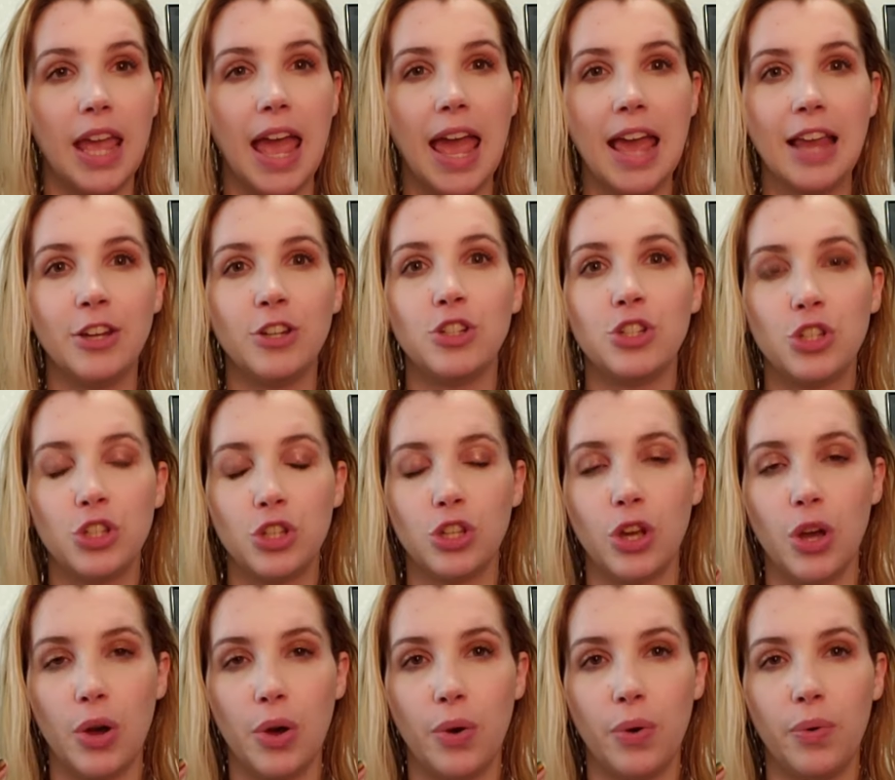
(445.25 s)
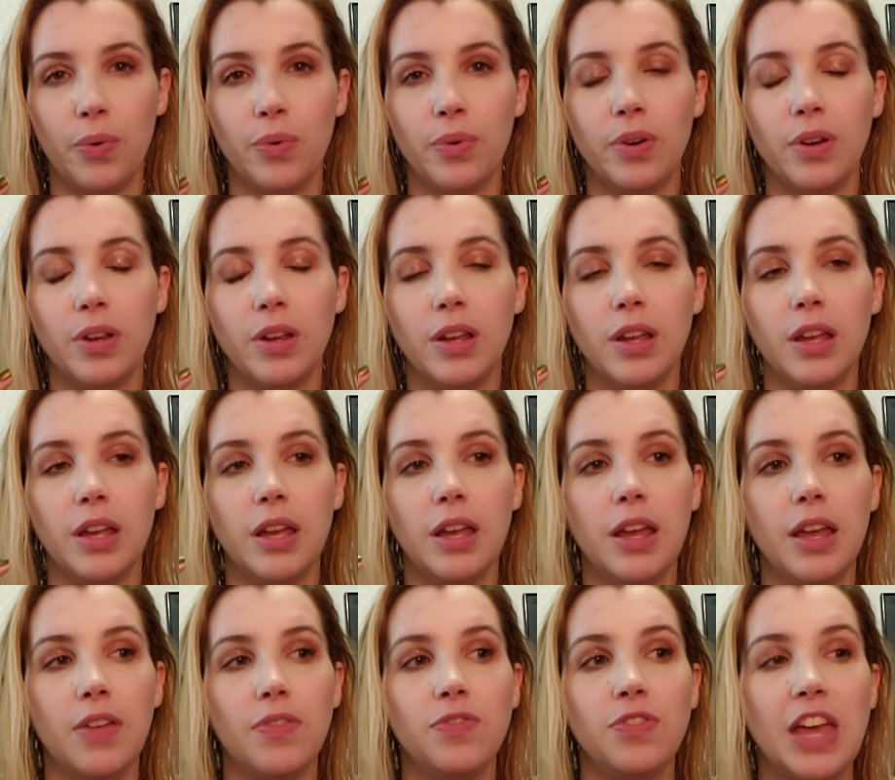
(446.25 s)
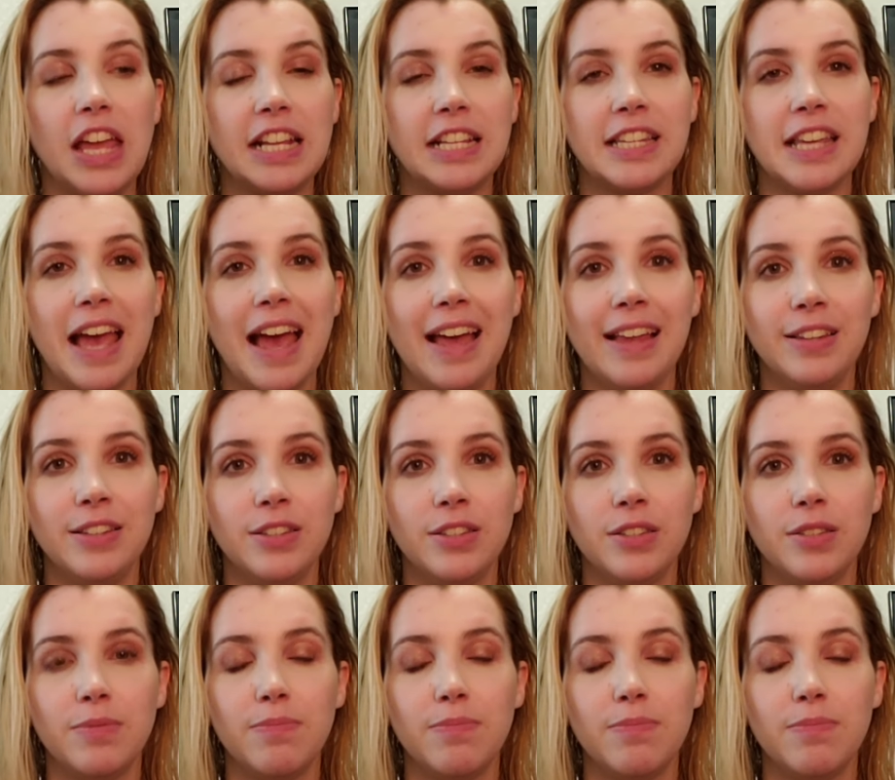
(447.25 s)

And so they tend,